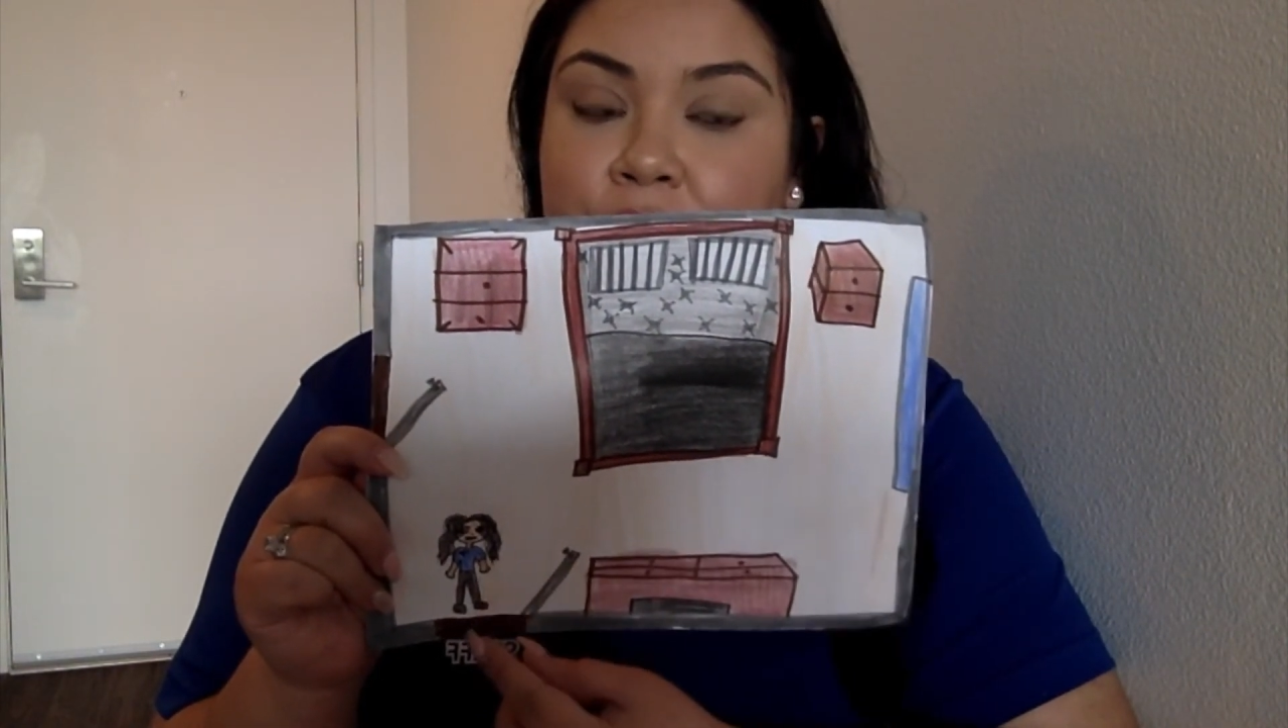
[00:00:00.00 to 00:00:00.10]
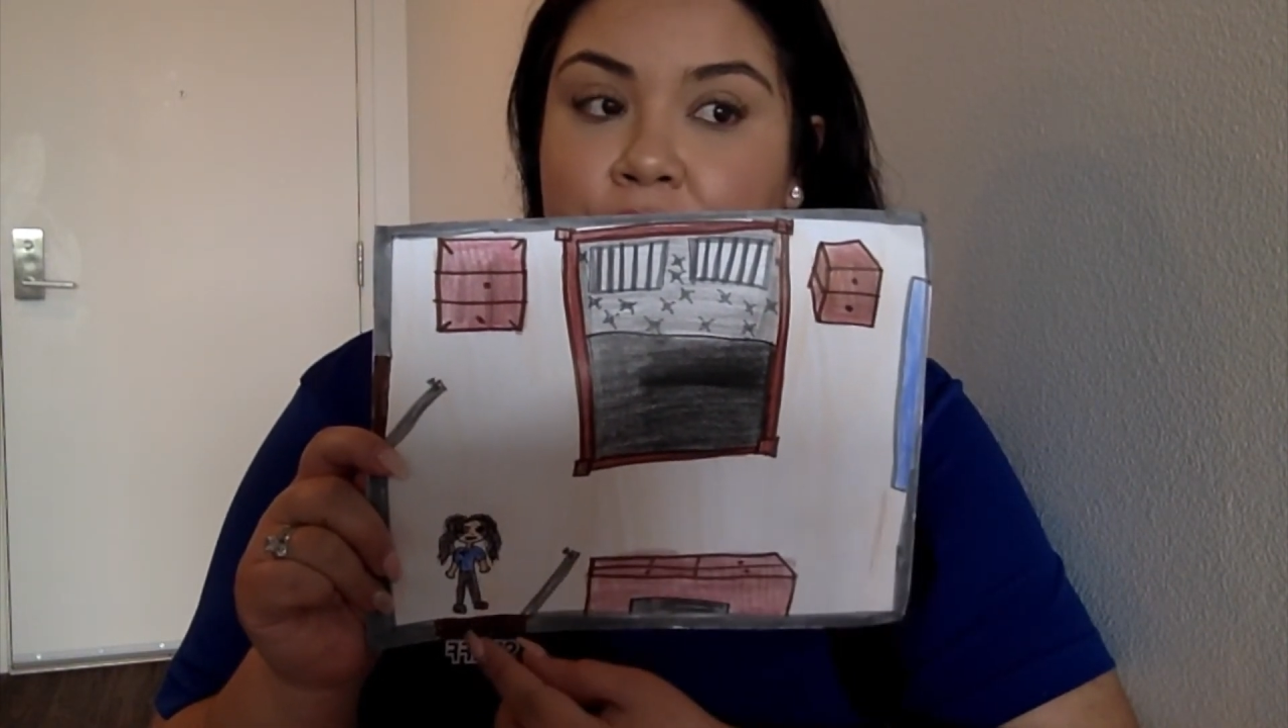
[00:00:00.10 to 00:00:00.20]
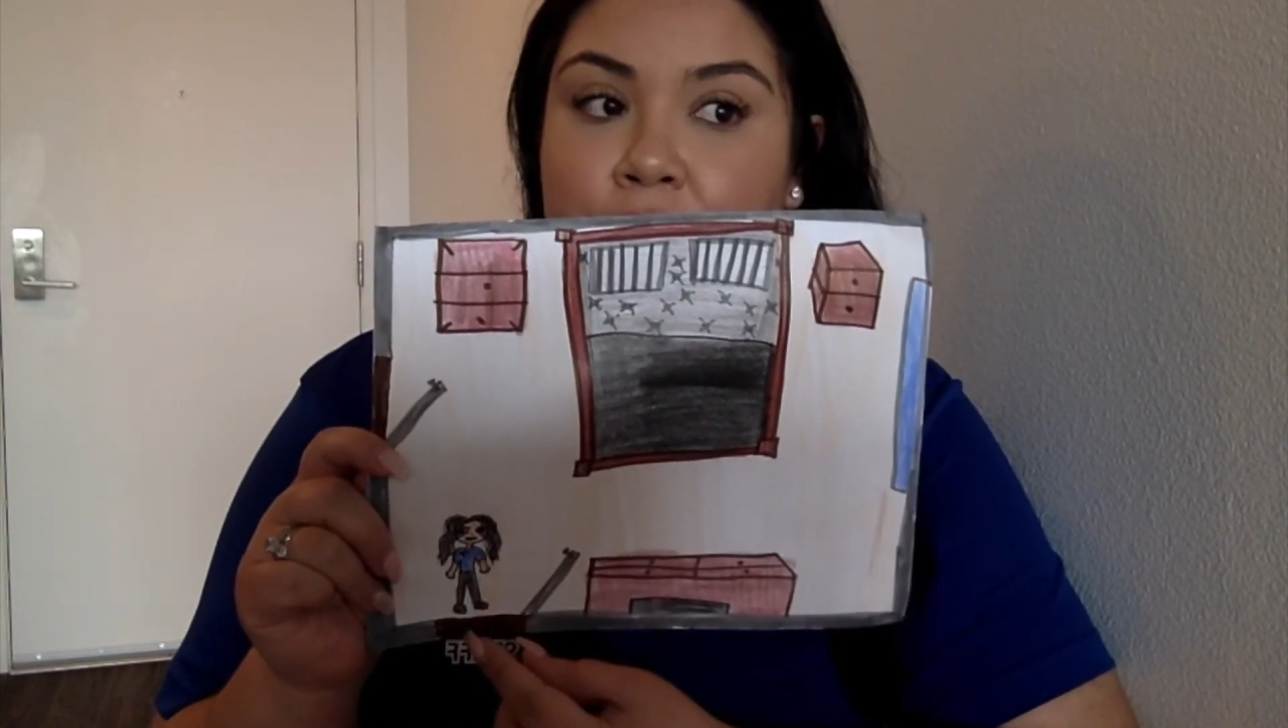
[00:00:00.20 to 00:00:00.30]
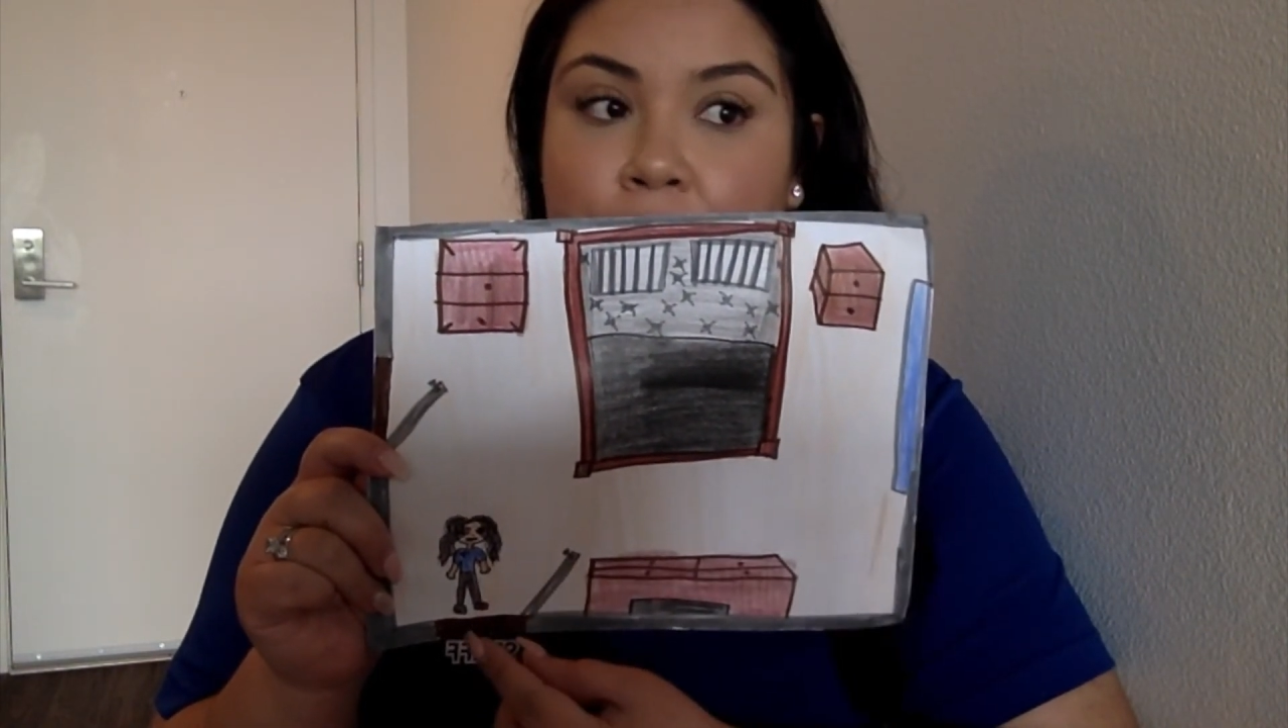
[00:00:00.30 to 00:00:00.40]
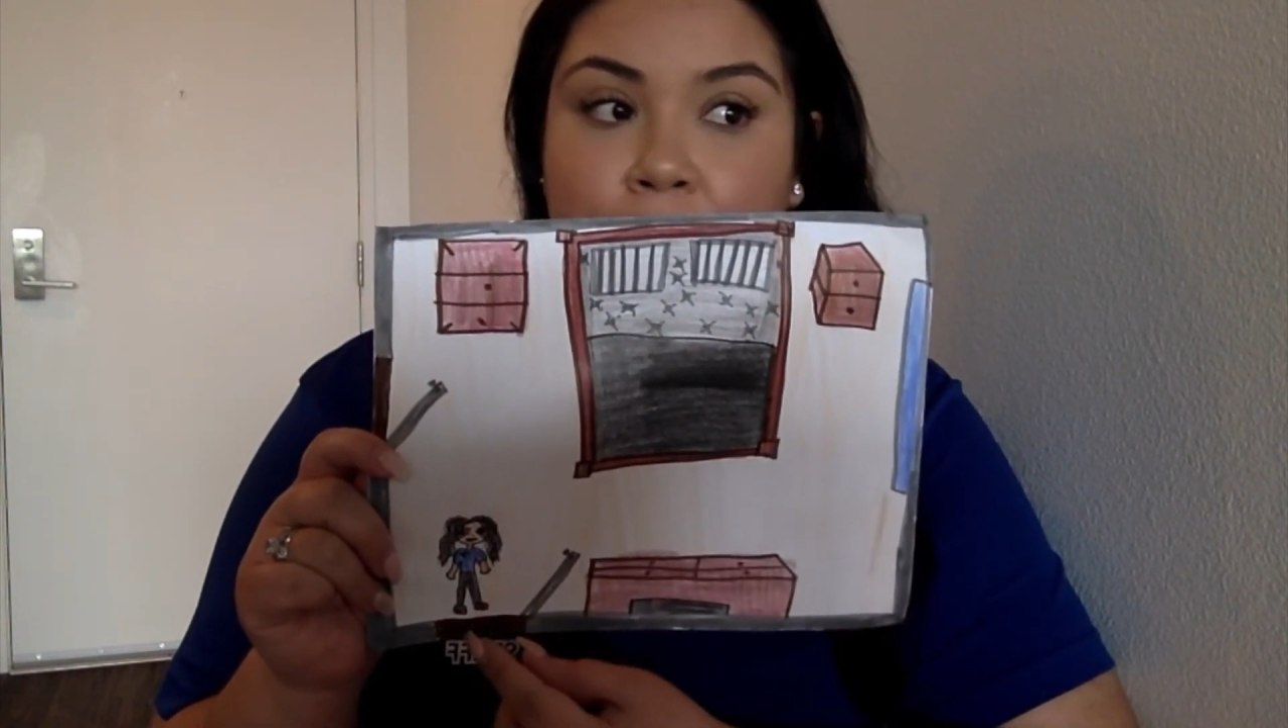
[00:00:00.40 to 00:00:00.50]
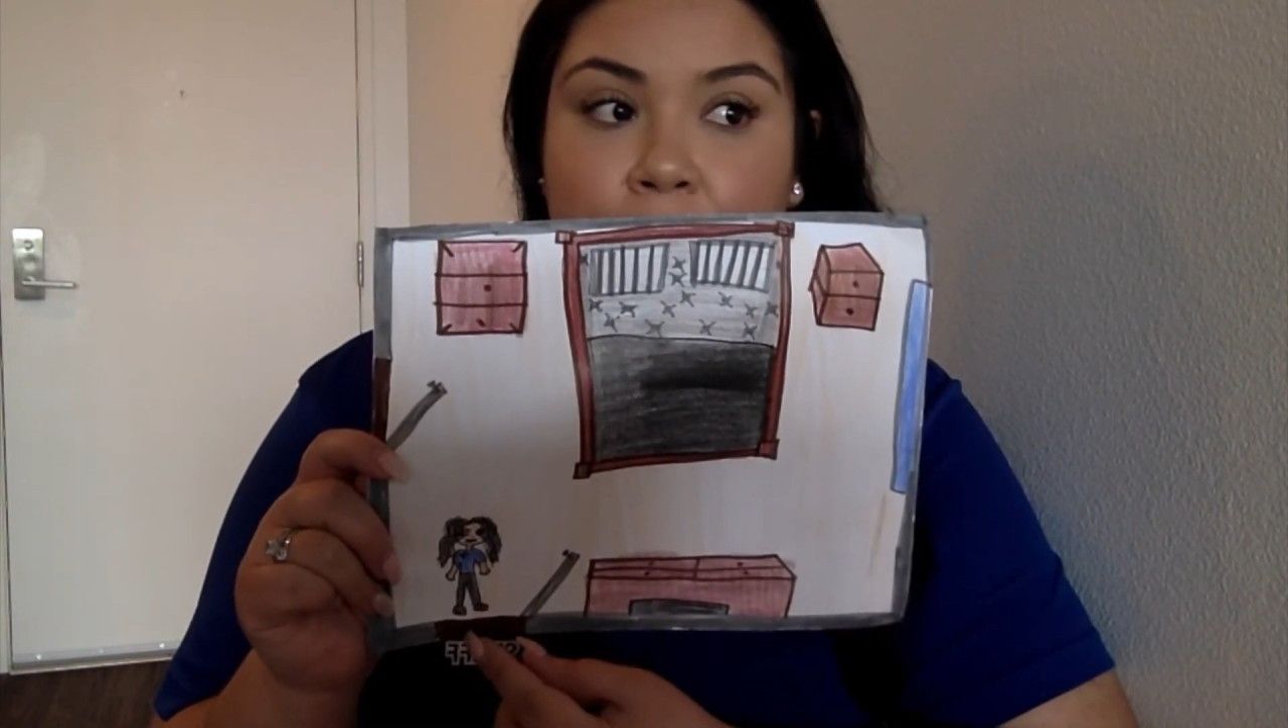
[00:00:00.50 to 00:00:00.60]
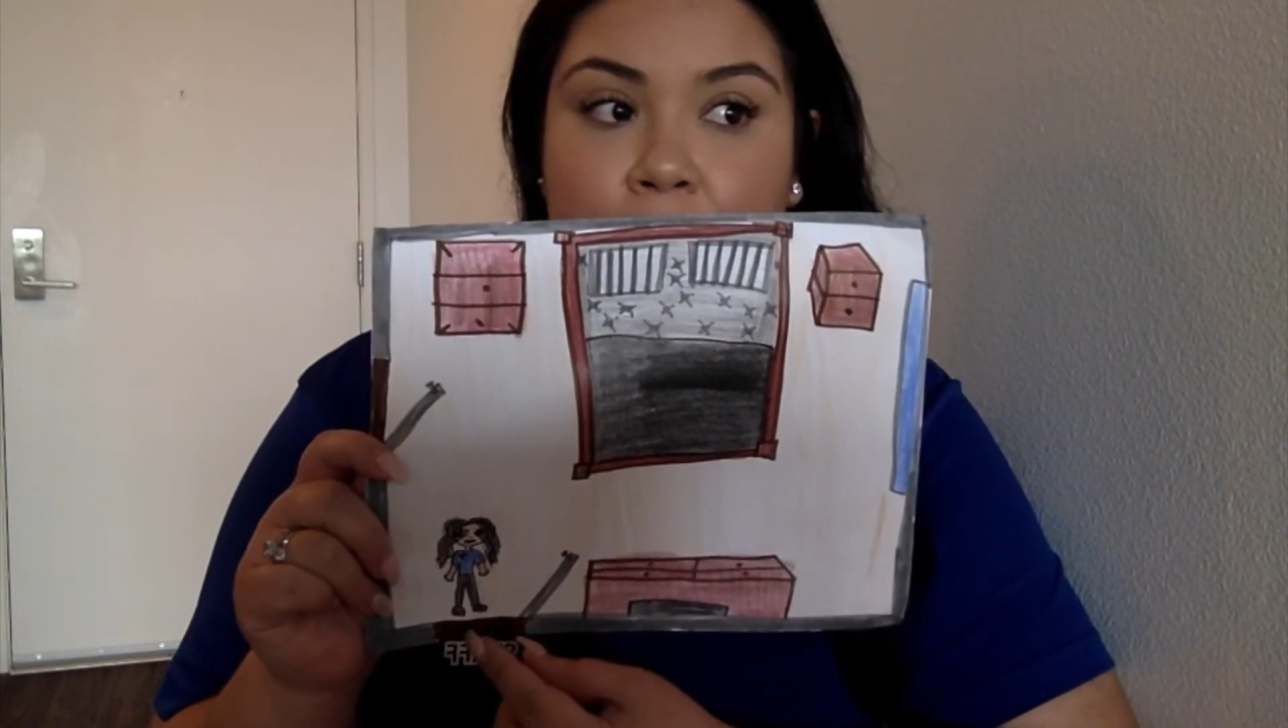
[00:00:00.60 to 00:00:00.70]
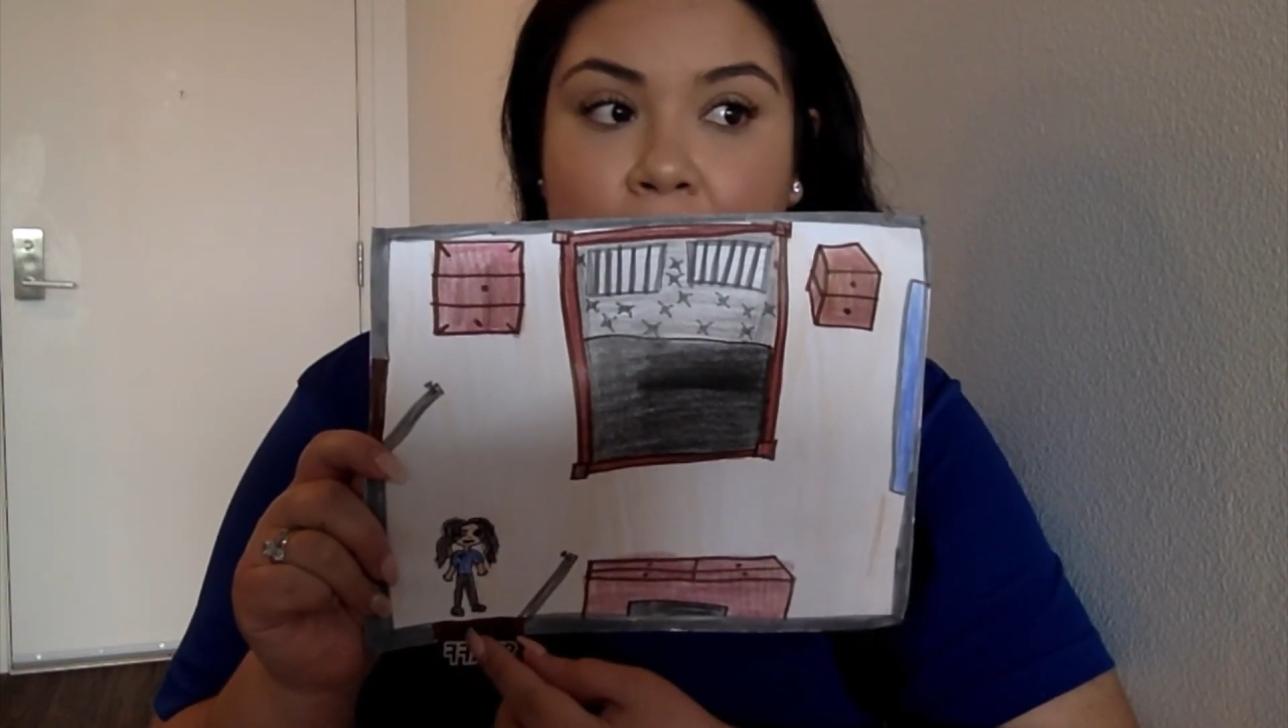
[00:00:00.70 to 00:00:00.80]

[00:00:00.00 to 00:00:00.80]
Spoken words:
from